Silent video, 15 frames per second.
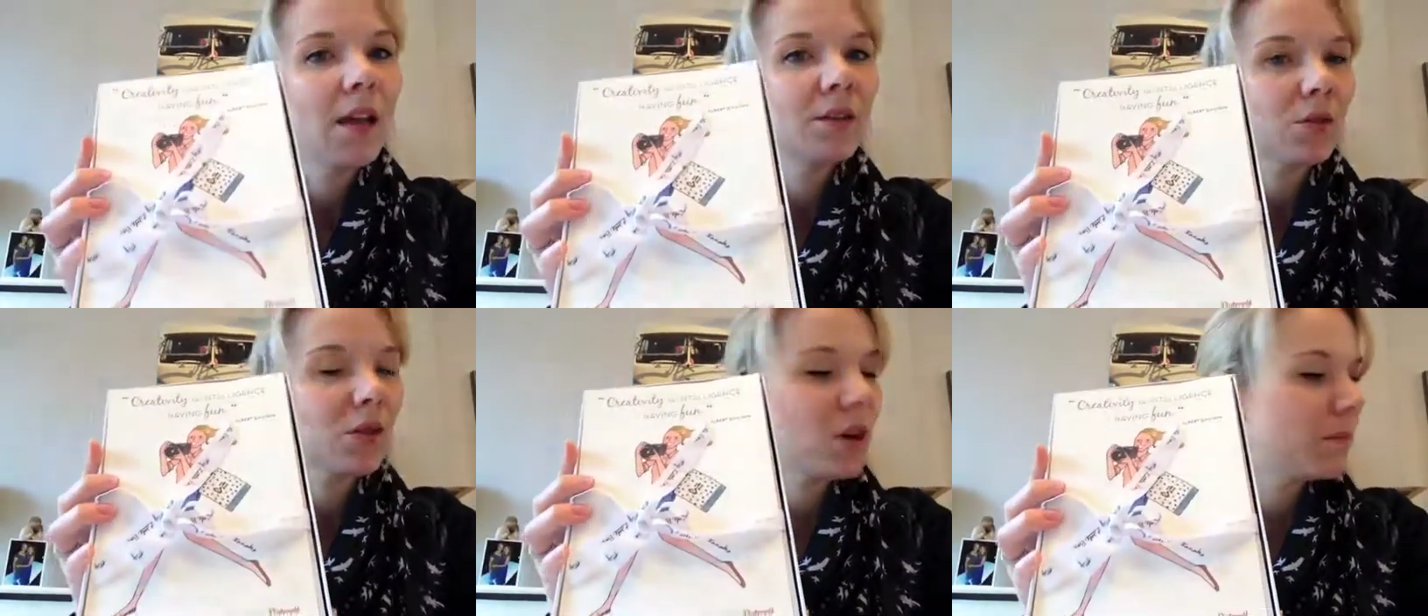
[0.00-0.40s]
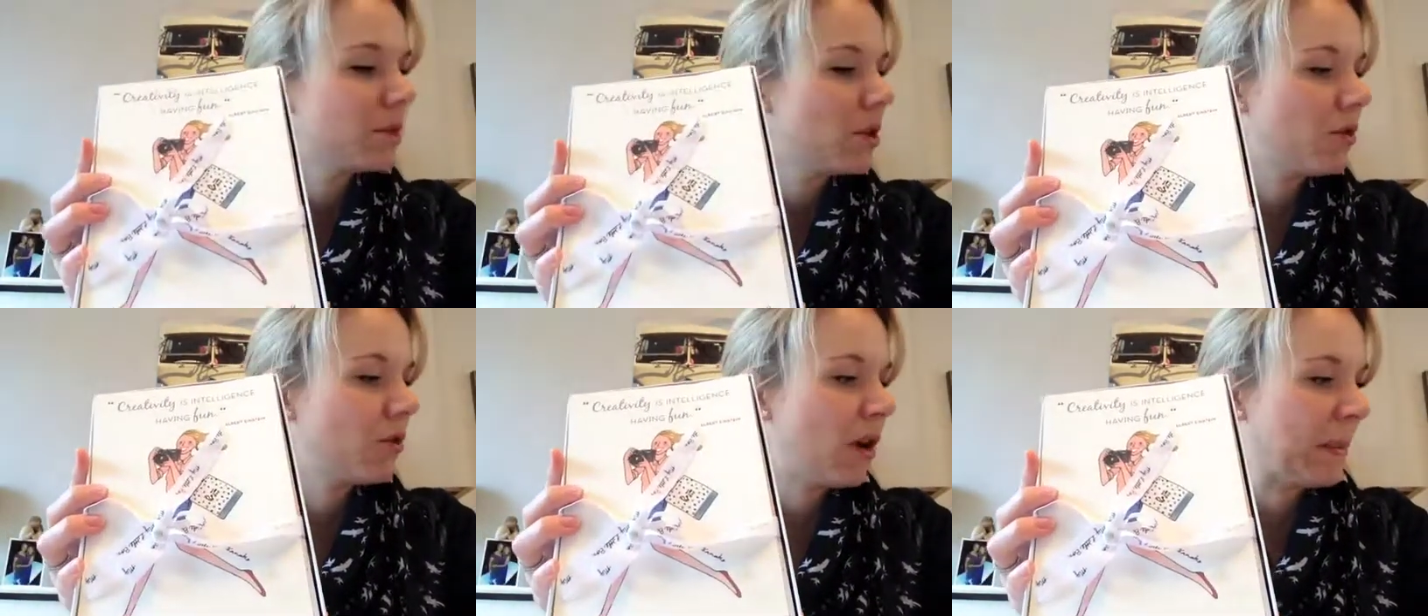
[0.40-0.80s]
So it comes
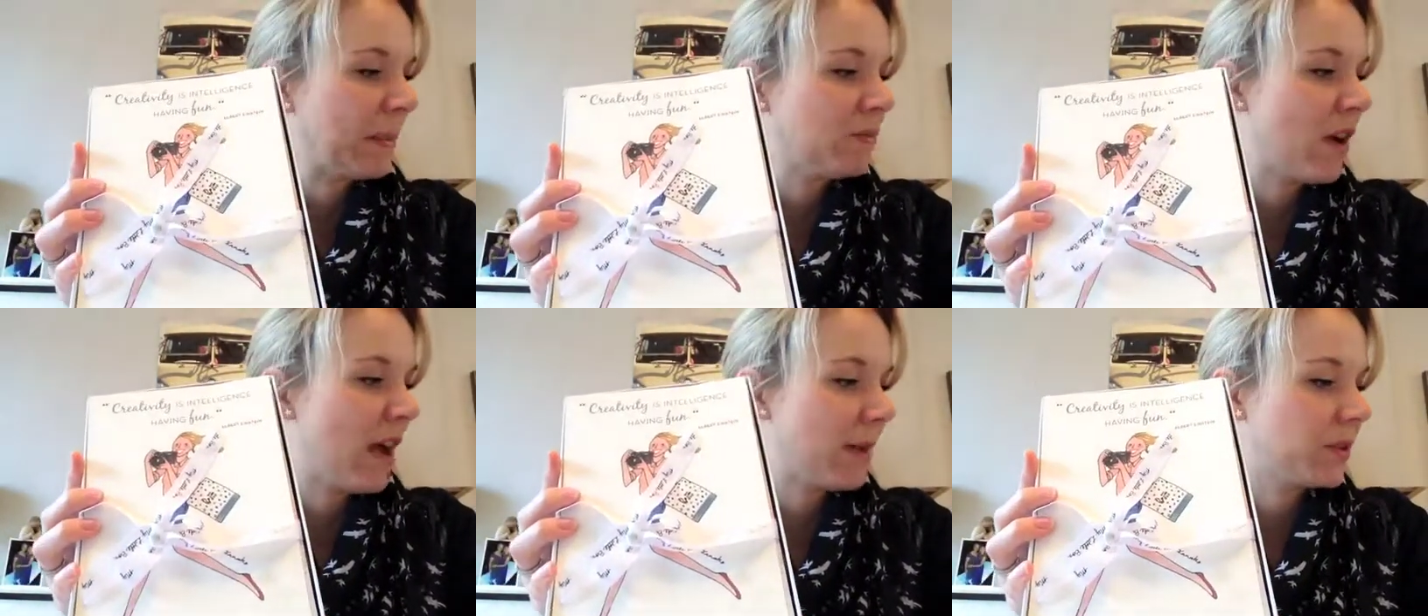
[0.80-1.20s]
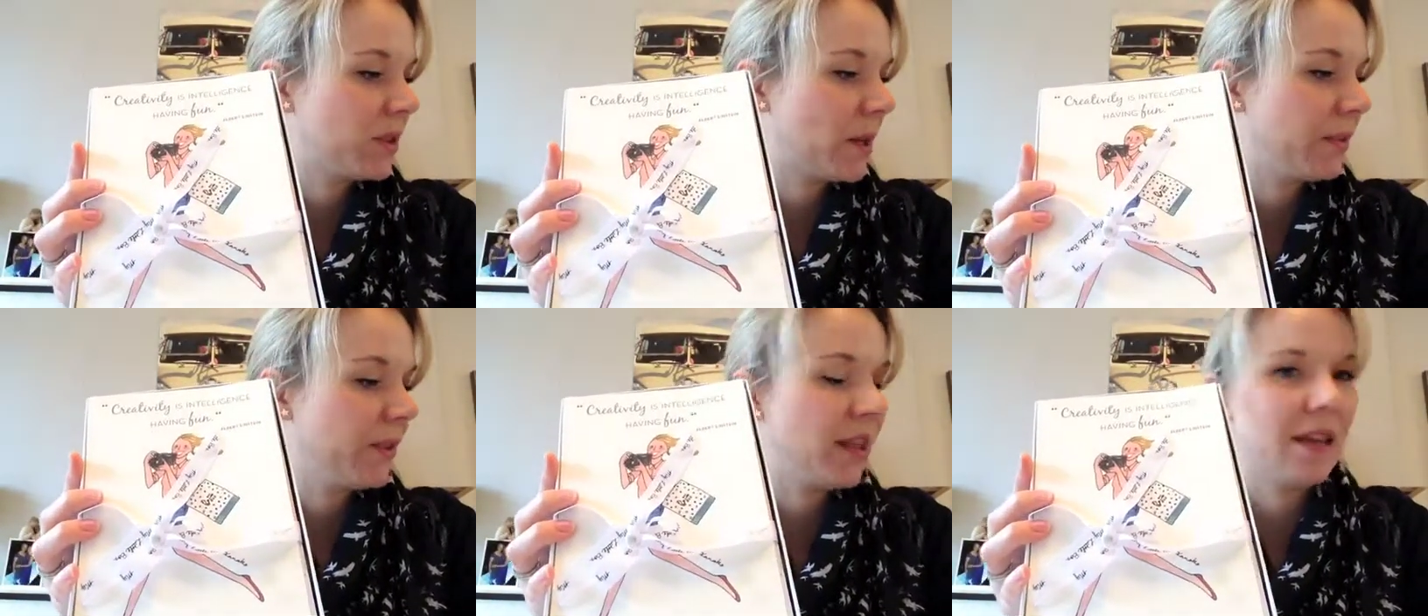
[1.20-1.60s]
all wrapped
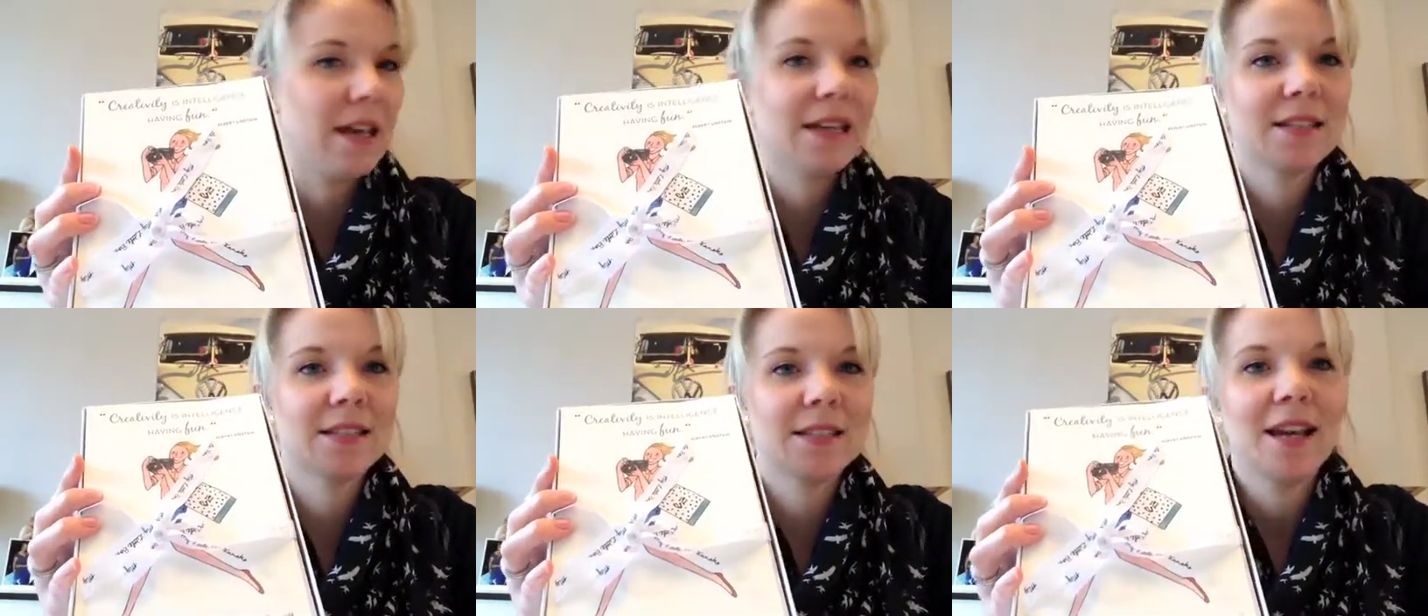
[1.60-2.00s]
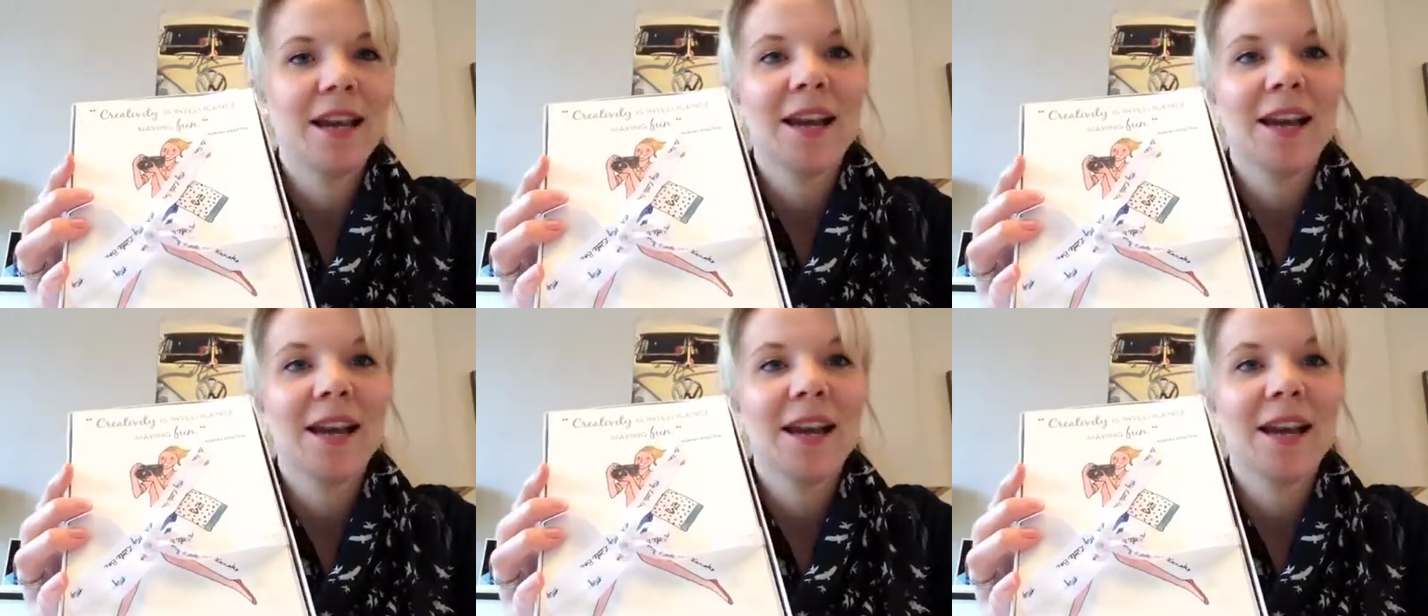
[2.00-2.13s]
up like this.